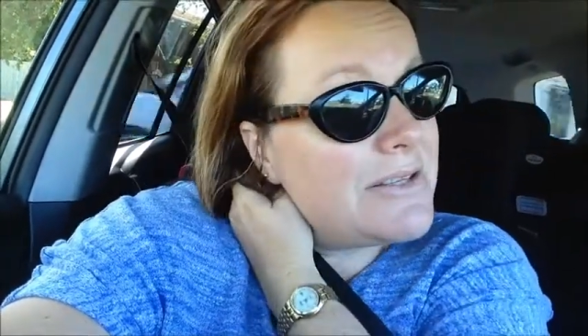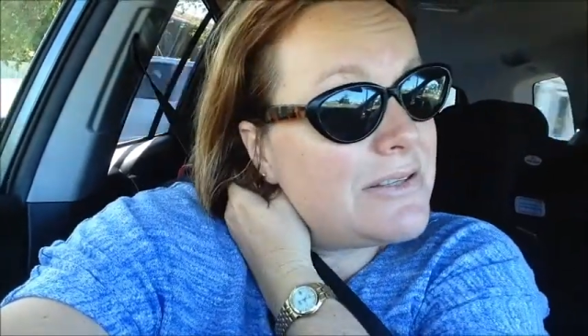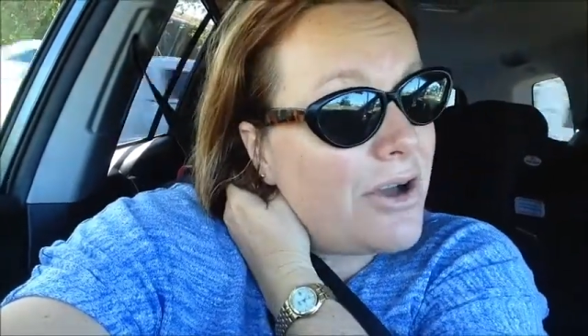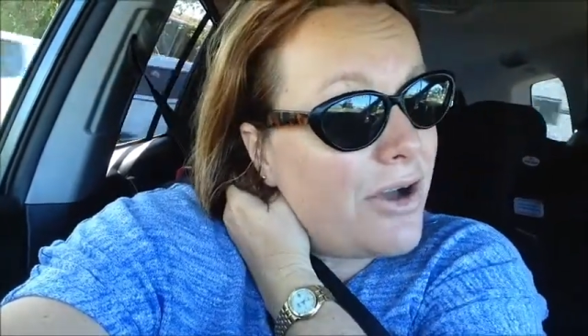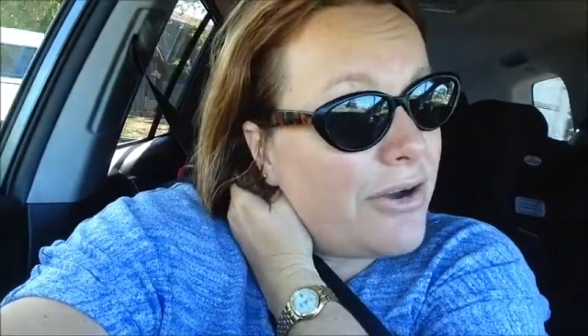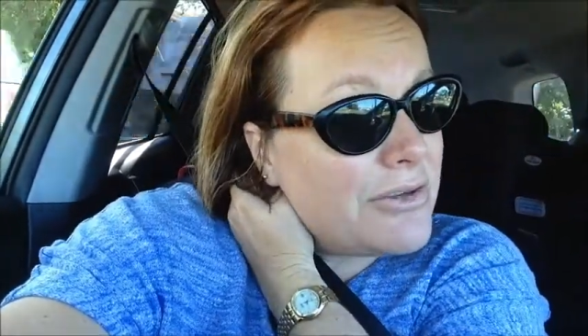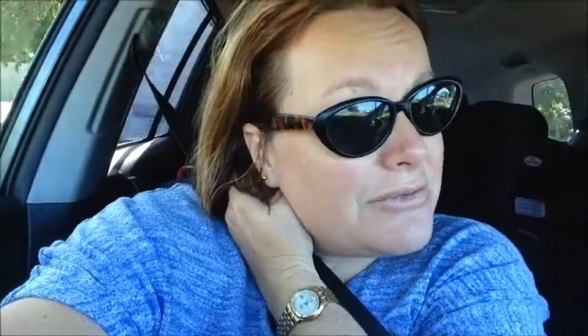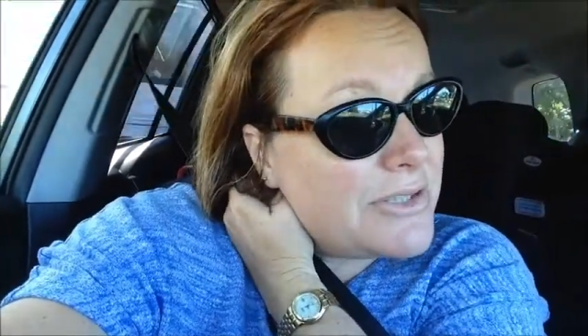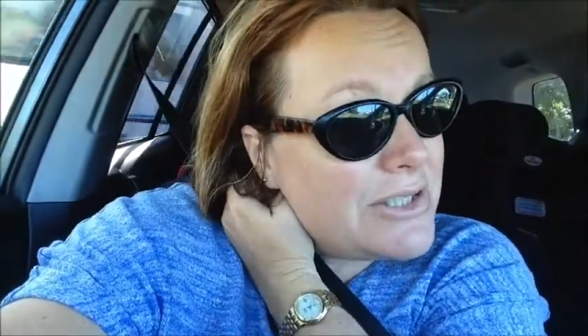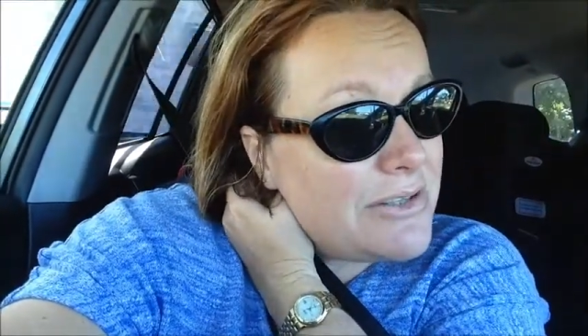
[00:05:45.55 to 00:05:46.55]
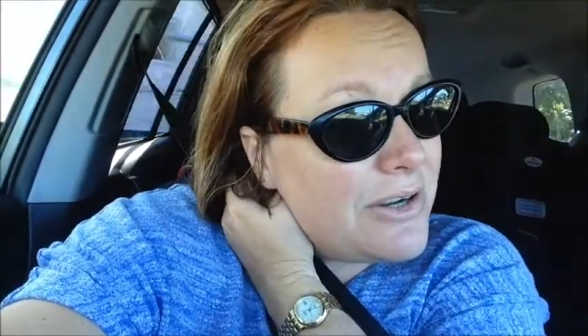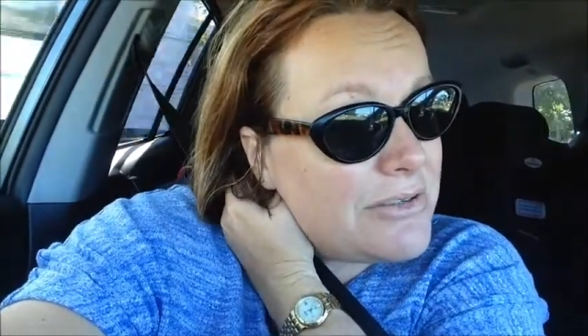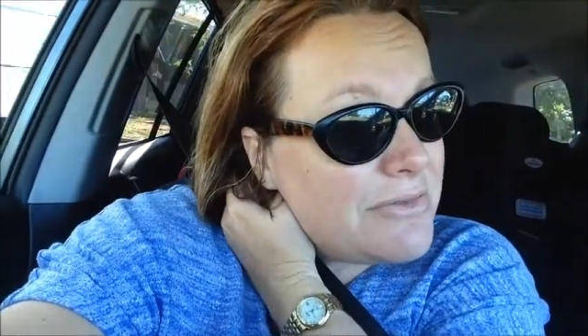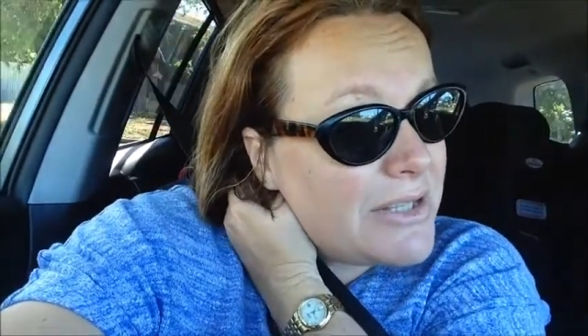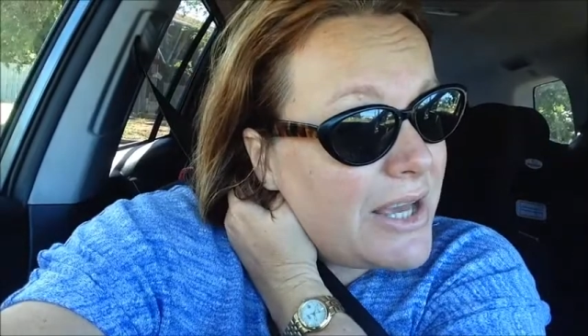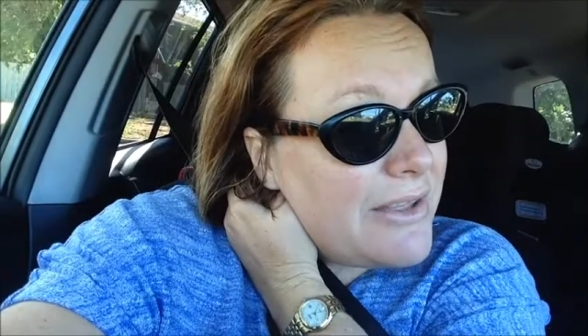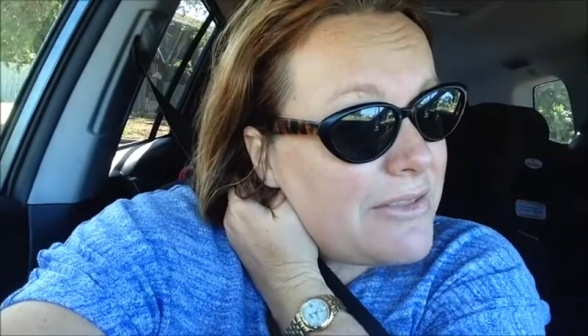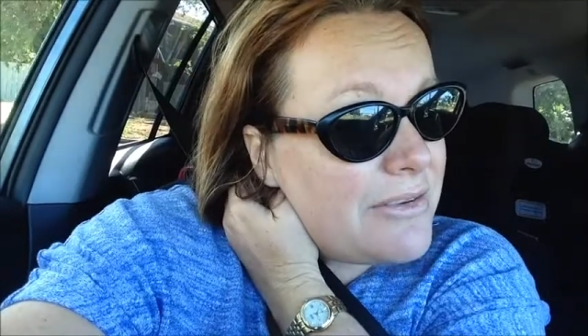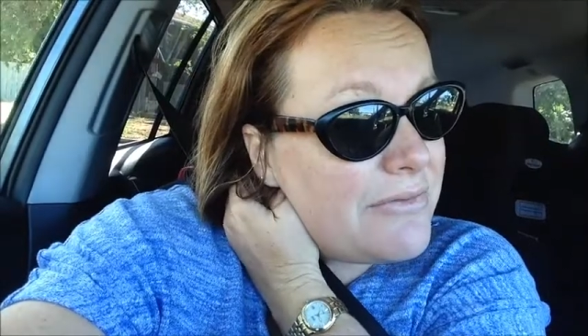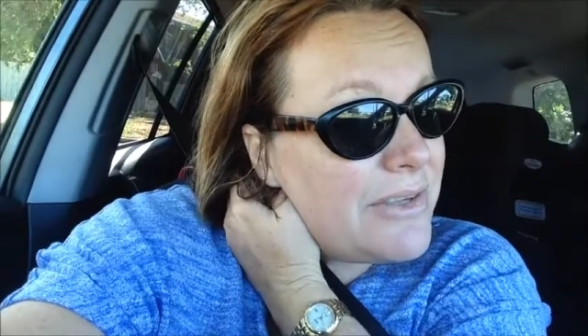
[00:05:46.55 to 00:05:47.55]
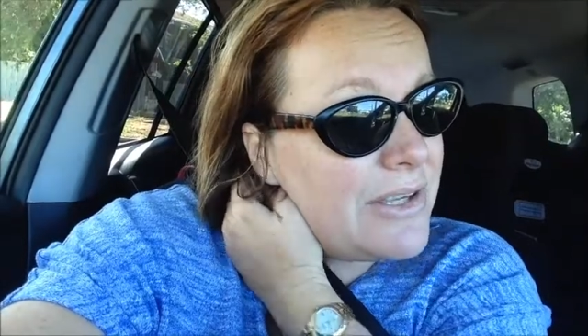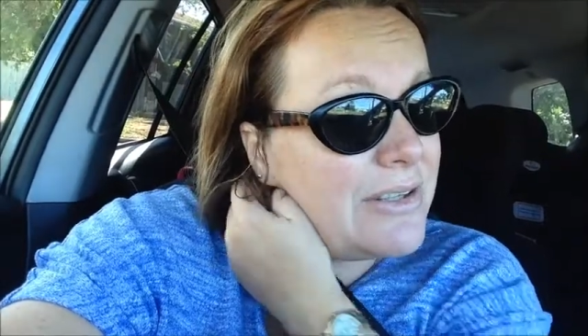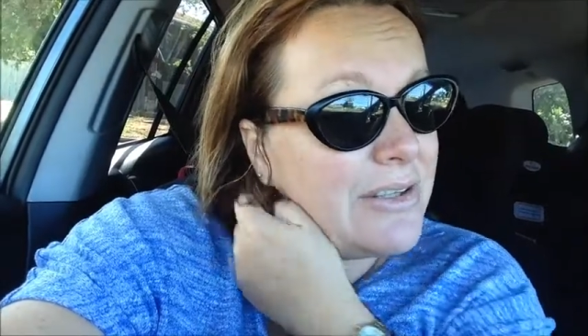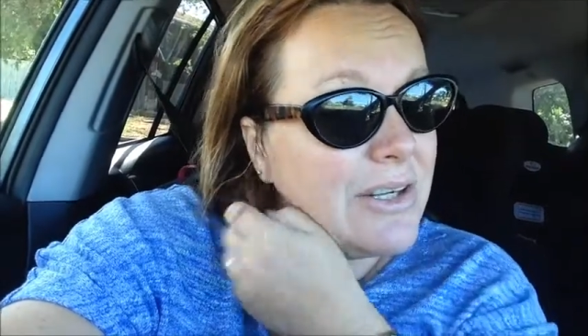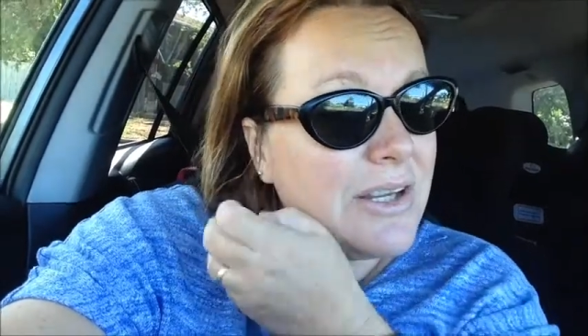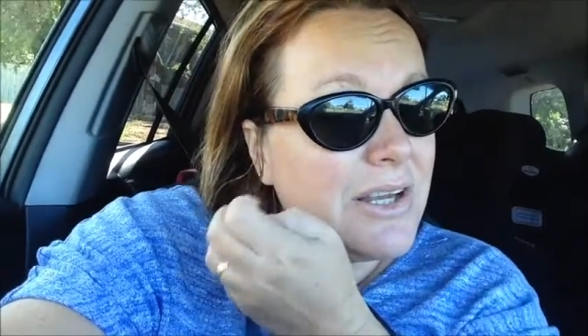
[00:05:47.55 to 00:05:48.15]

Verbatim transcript: So I was really stoked with that that we could